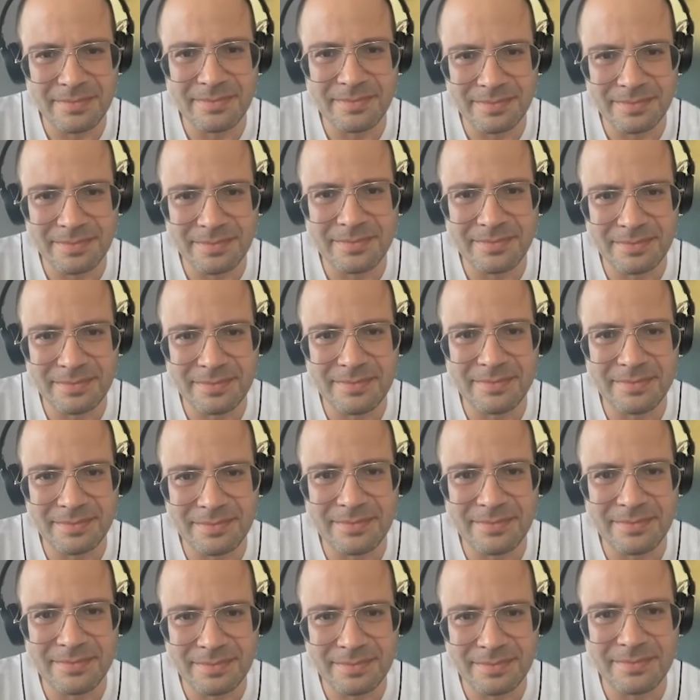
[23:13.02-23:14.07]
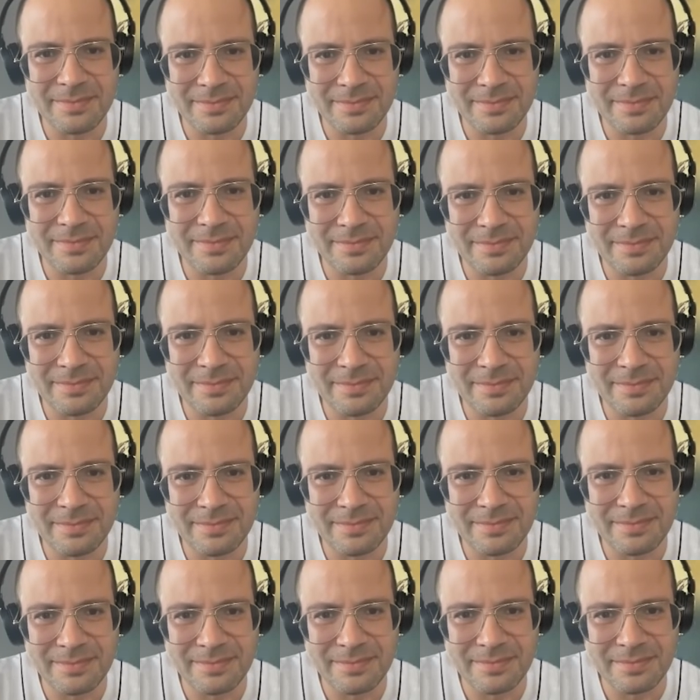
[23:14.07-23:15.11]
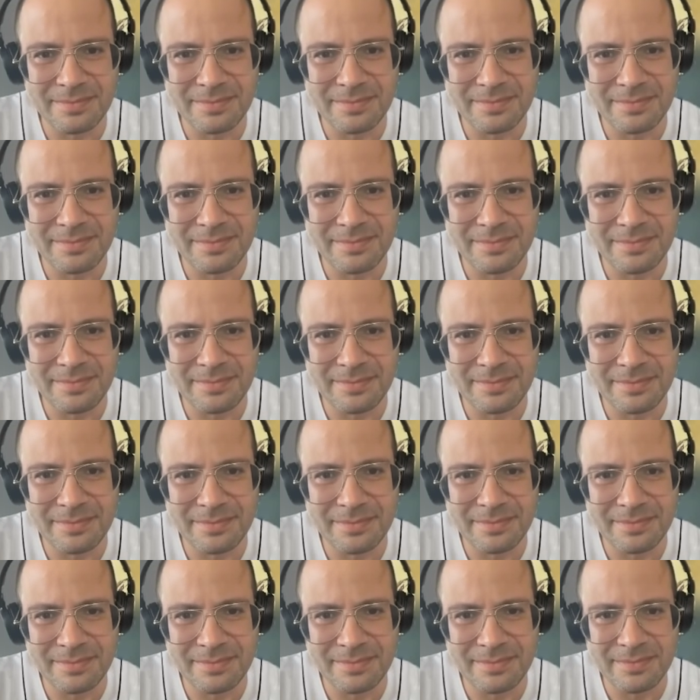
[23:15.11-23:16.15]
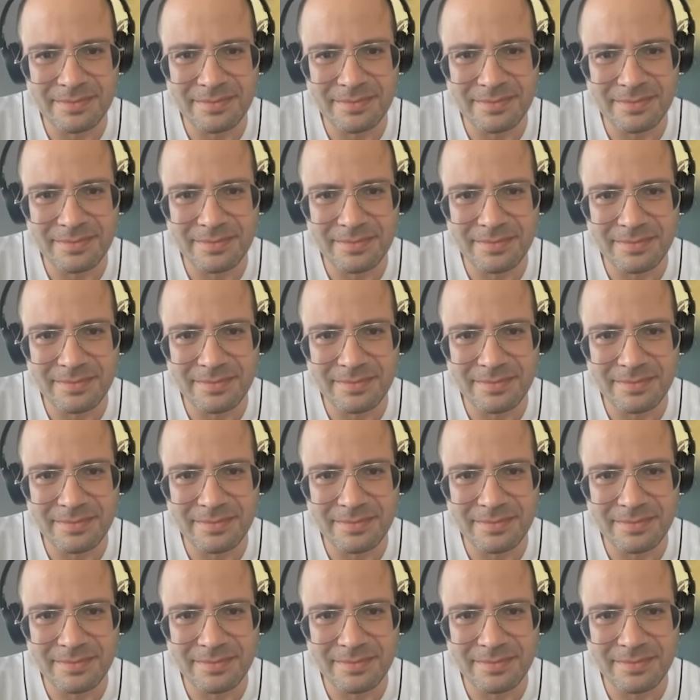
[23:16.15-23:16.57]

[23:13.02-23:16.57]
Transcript: [no speech]